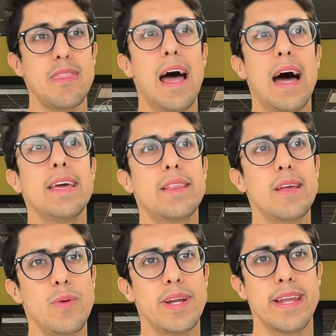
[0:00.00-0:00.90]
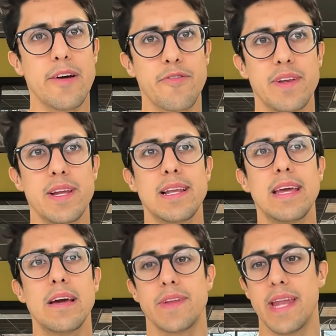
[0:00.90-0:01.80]
I, think we definitely
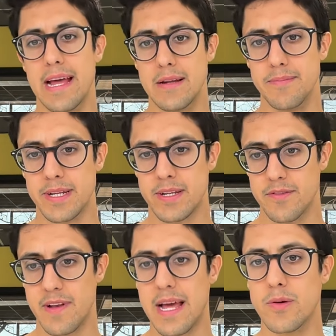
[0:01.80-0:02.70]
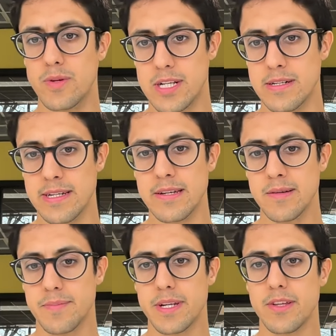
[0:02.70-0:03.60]
have an element of language learning,
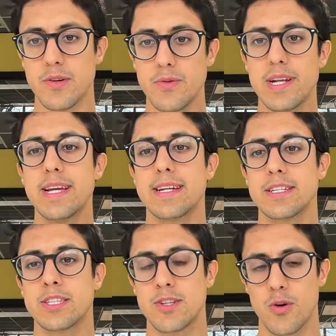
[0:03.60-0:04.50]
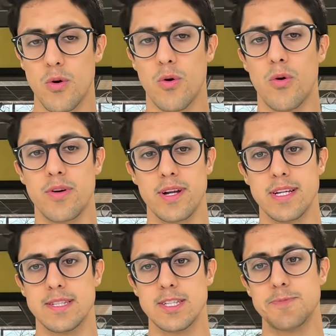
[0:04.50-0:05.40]
but Yoodli at its core
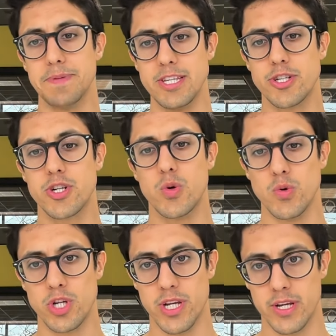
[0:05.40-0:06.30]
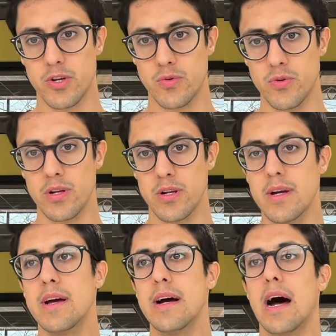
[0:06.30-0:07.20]
is a speech coaching tool.
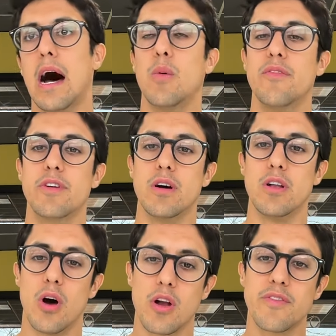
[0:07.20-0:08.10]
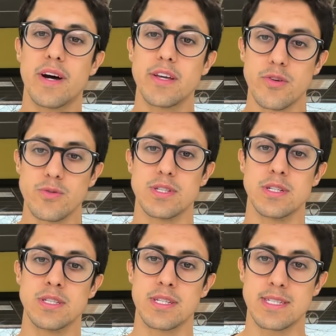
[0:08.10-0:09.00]
However, a lot of our
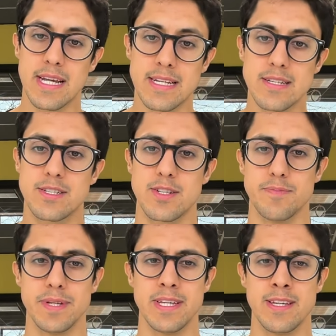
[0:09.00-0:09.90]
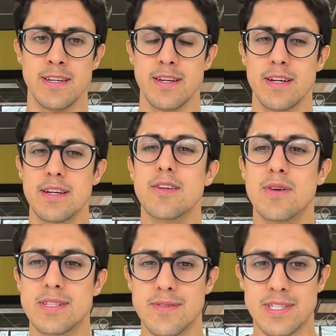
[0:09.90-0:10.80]
users tend to be, you know,
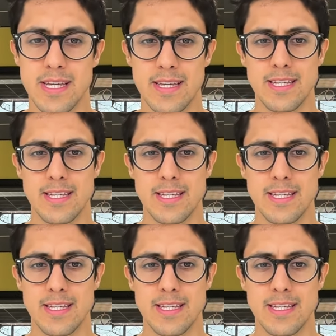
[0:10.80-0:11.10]
as I was saying,